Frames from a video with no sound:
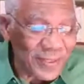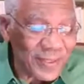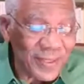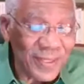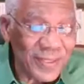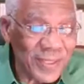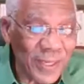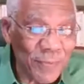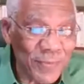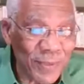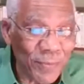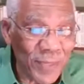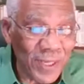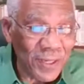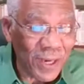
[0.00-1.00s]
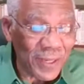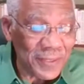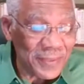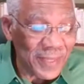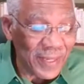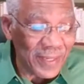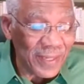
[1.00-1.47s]
It seems to be an odd
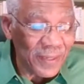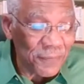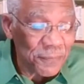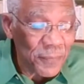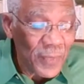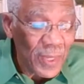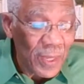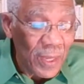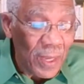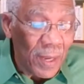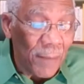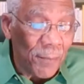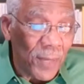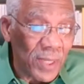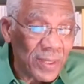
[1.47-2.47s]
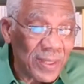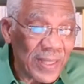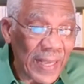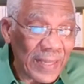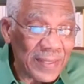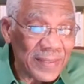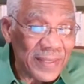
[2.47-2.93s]
day, but
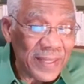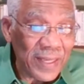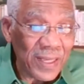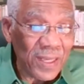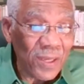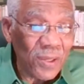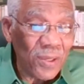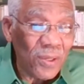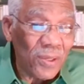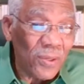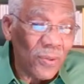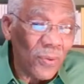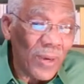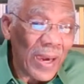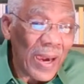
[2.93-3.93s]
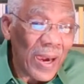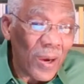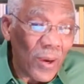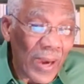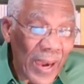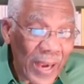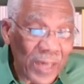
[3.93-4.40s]
that day
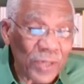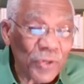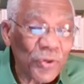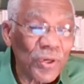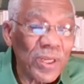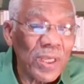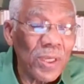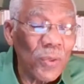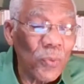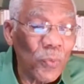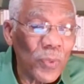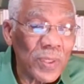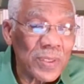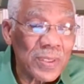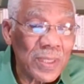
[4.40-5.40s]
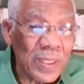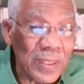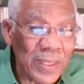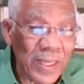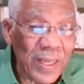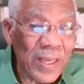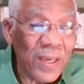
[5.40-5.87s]
actually was the
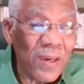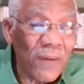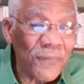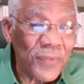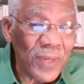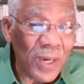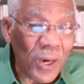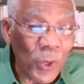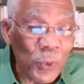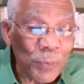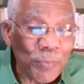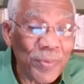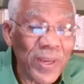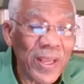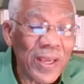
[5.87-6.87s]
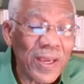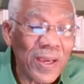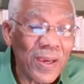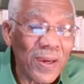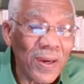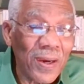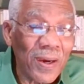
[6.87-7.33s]
day of the outbreak
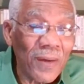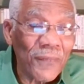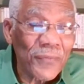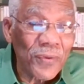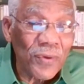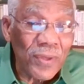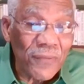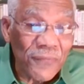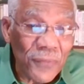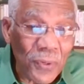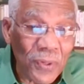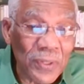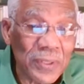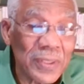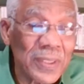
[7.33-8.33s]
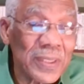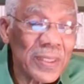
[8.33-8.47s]
of the revolt